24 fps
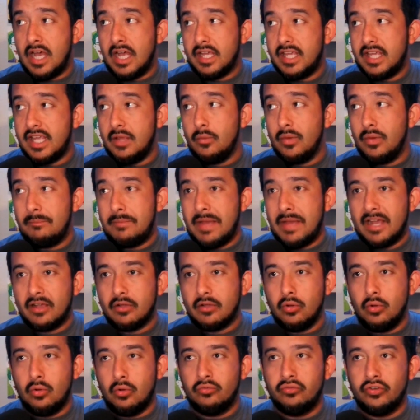He went
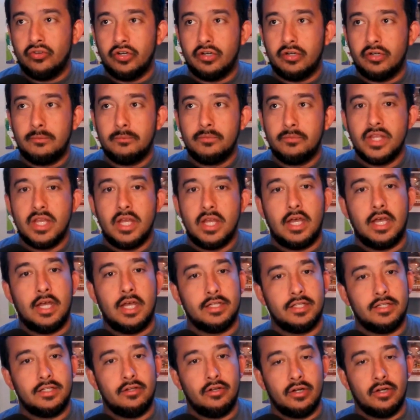back over
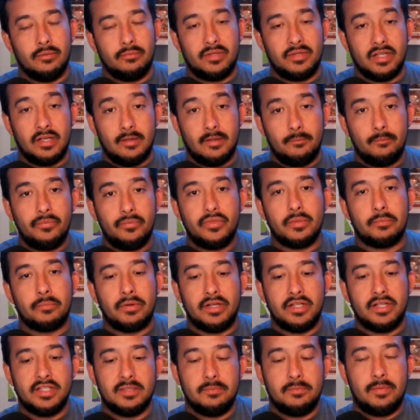to Europe to
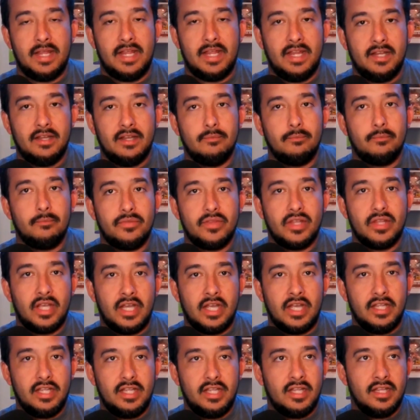participate
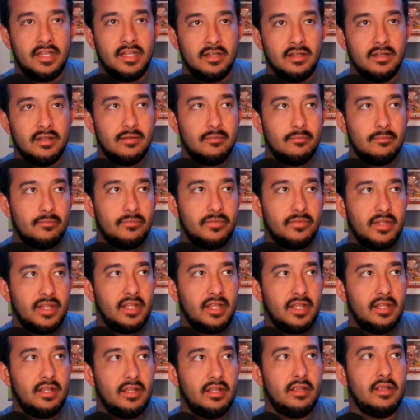in
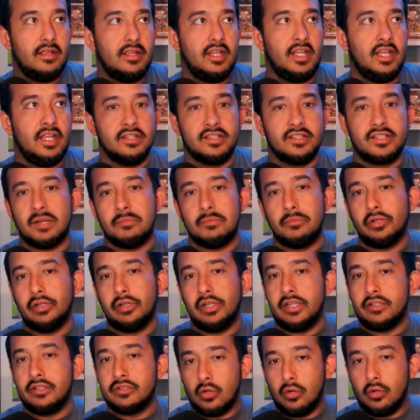summer
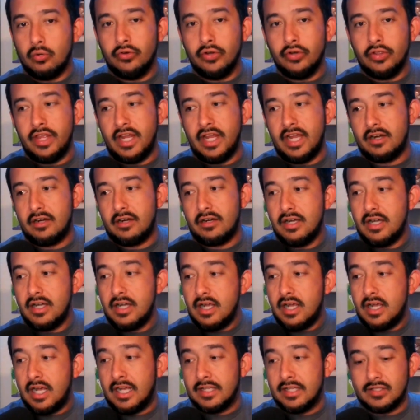leagues over there.
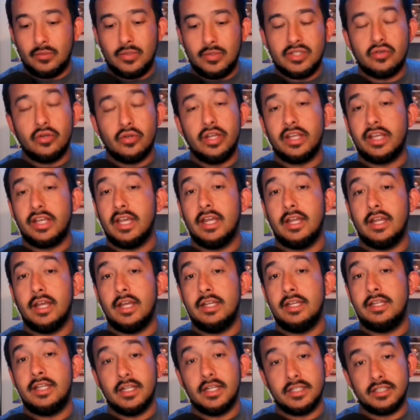So he's going to get
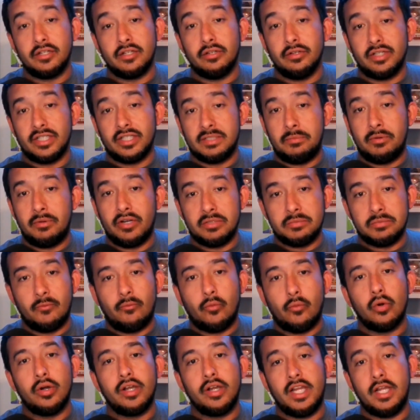additional experience
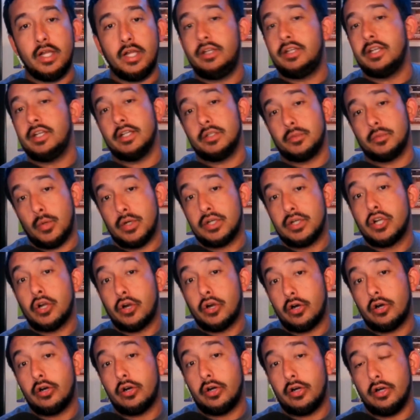before he does
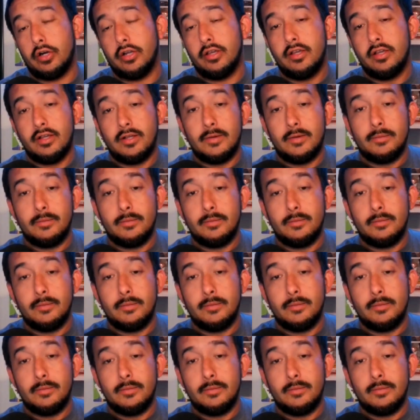return